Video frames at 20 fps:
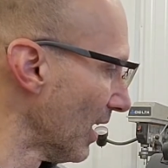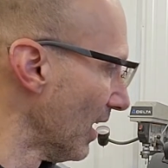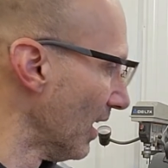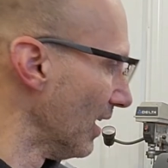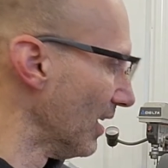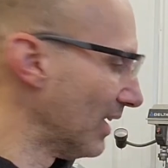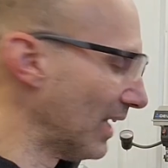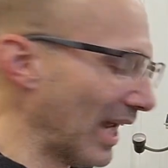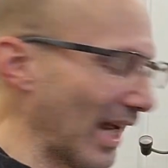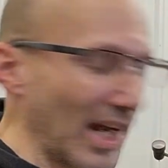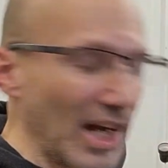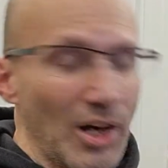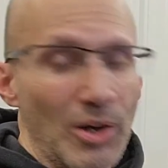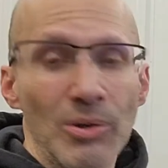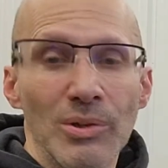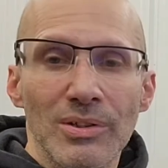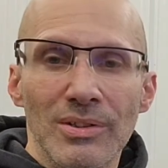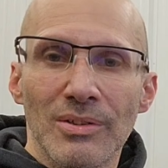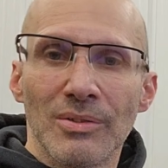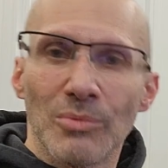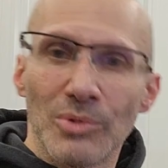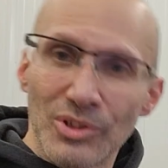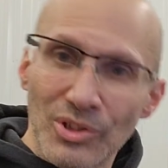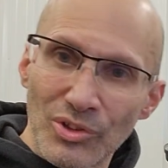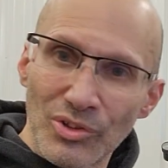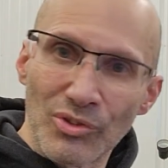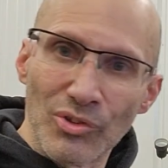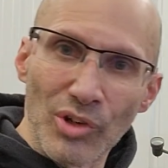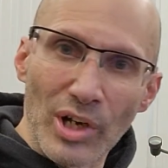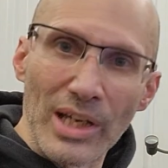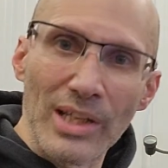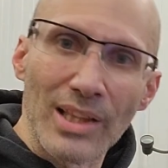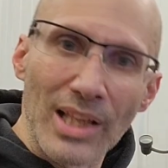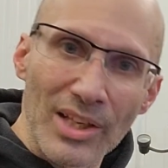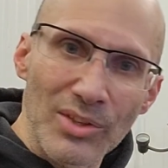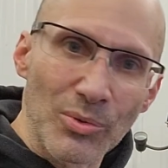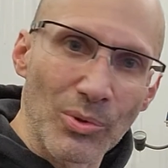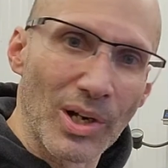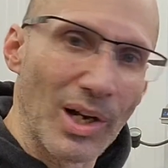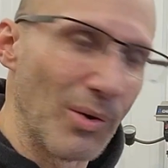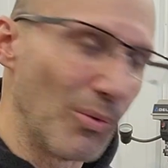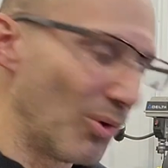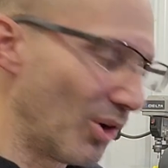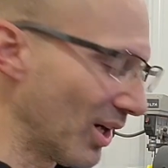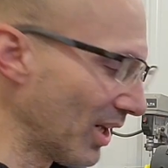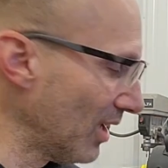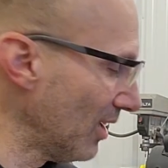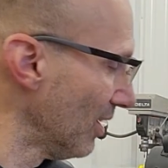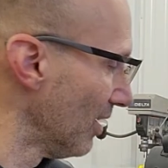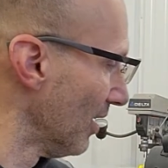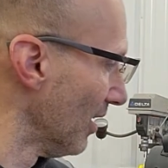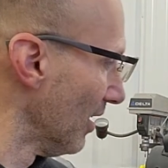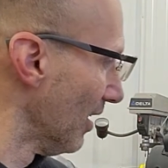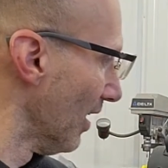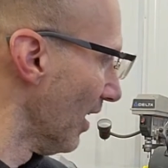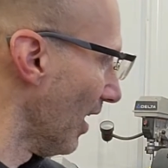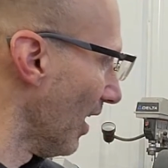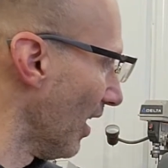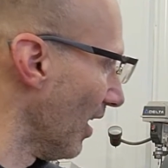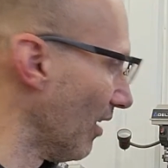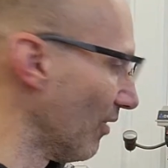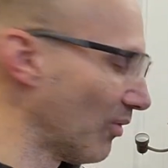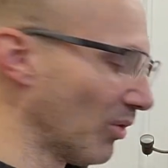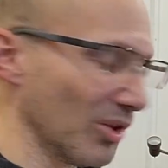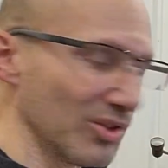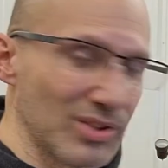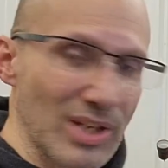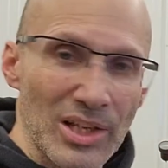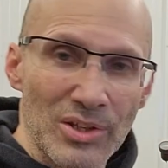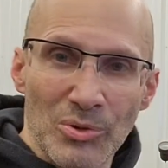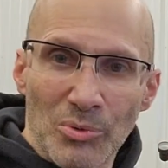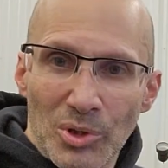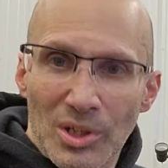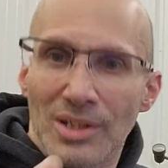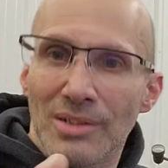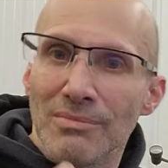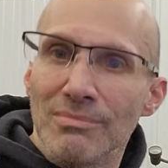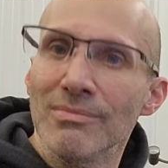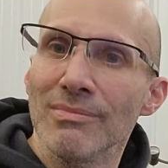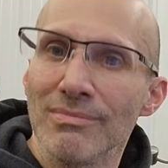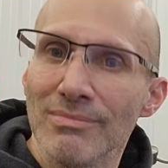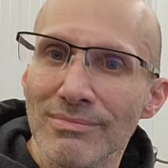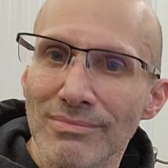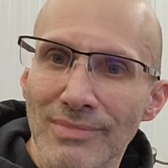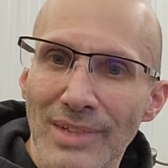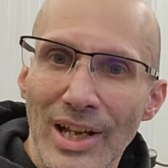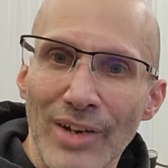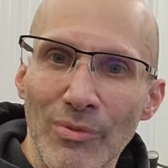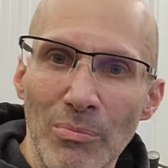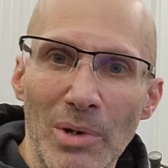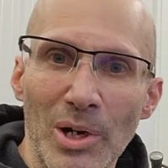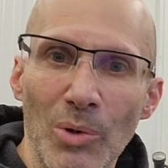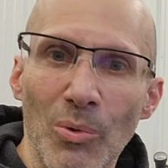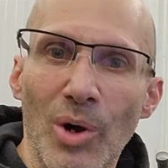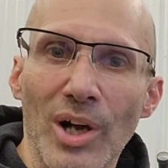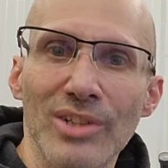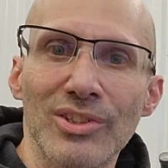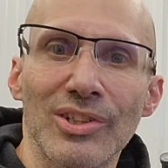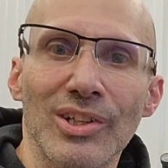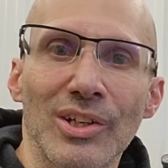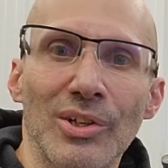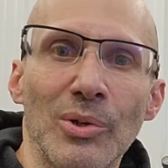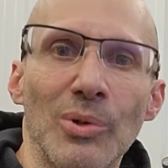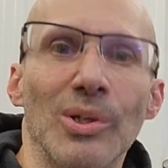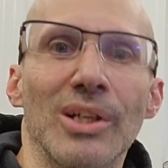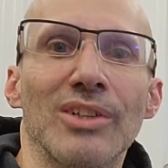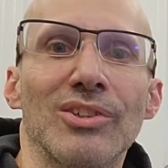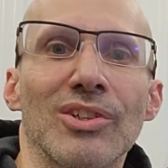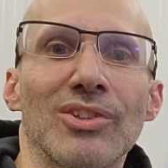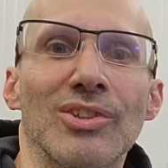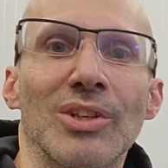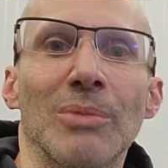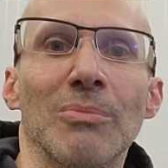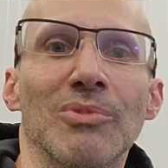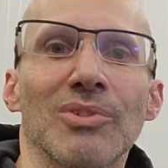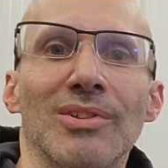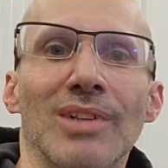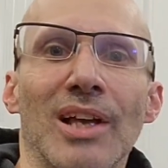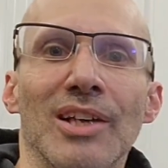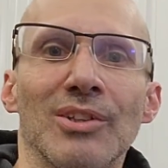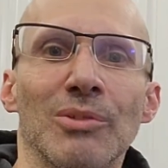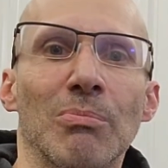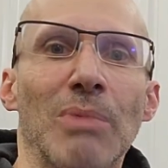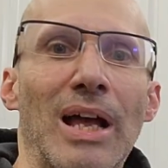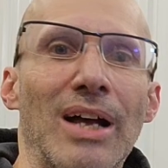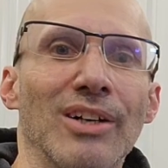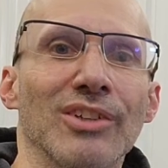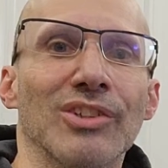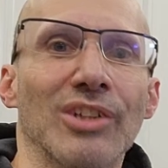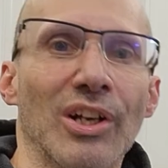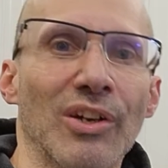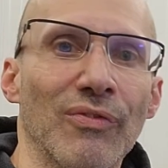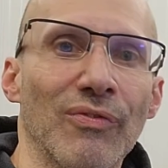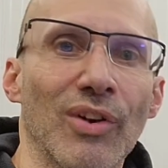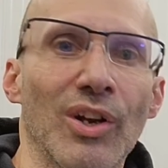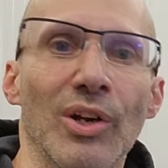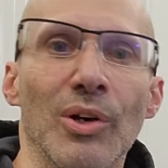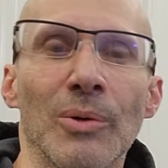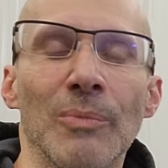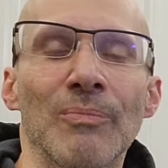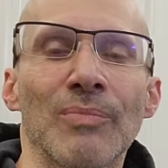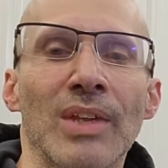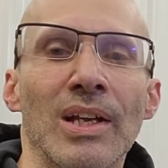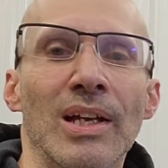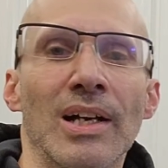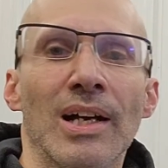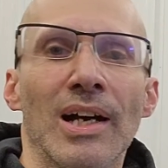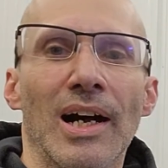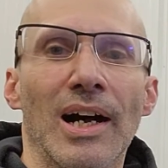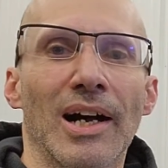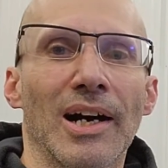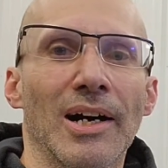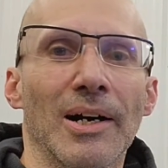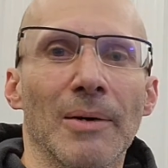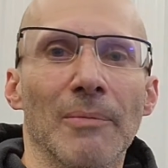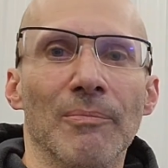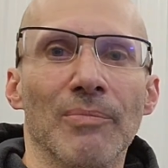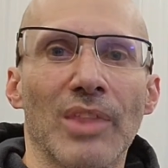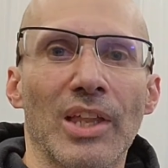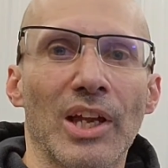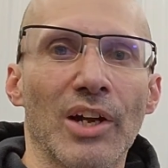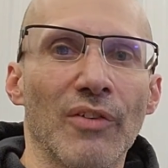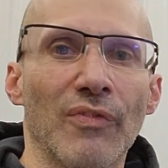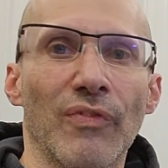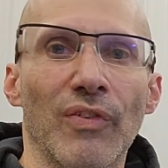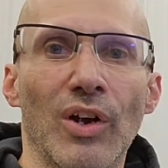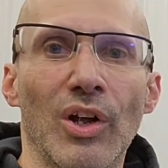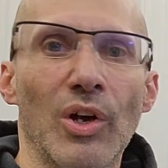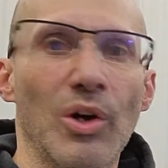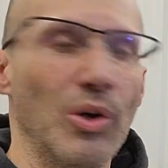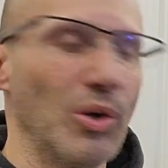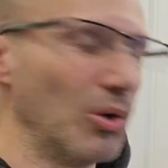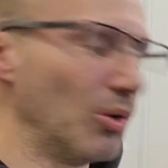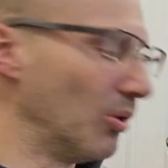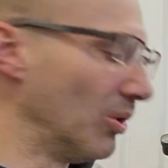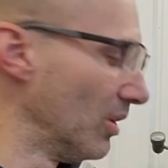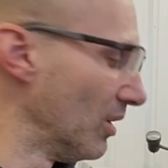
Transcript: now, which is great. That's what I wanted. And of course, that's what everybody wants in a cooling system. It's nice balanced airflow. Um, the airflow